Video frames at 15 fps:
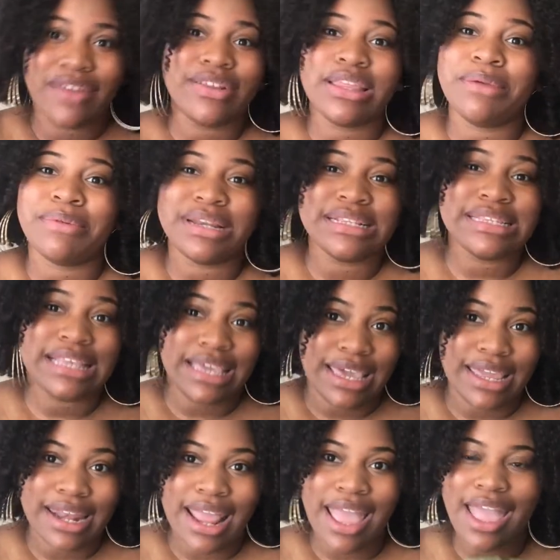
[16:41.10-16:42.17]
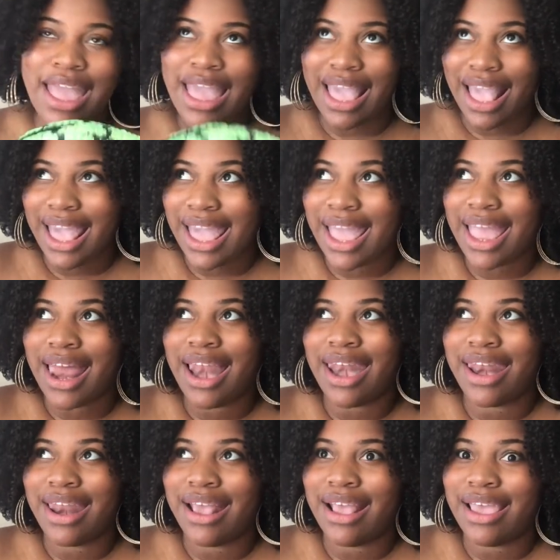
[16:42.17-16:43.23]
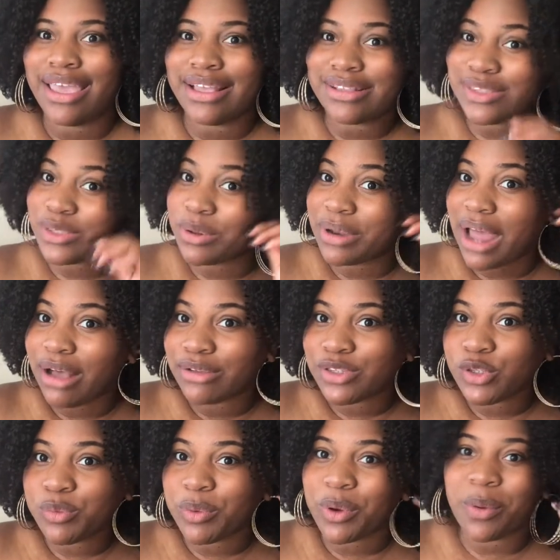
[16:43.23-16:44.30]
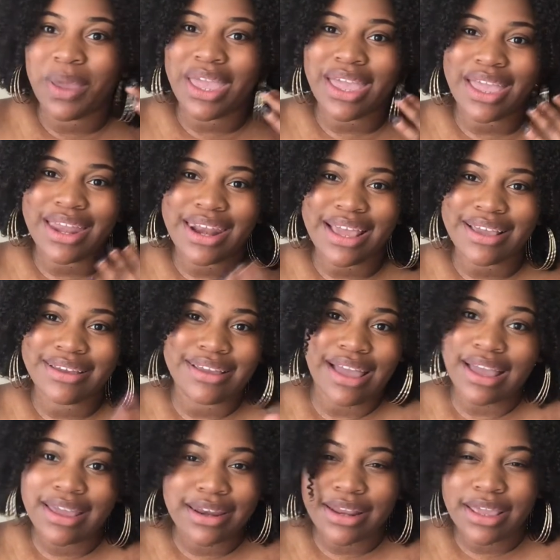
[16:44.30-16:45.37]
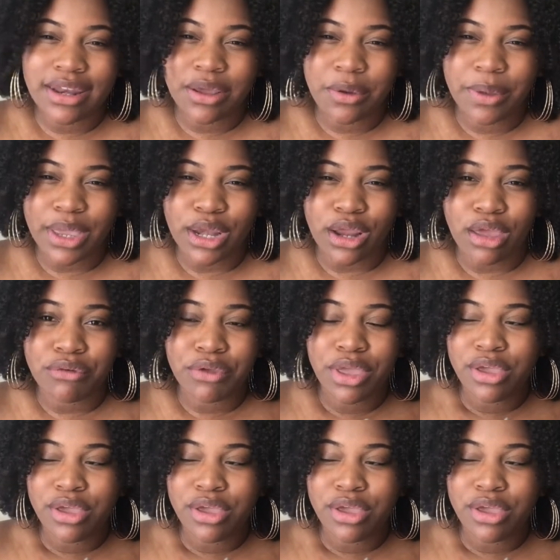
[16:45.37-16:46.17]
I really wanted to get and it sold out super quick and I couldn't get it quick enough.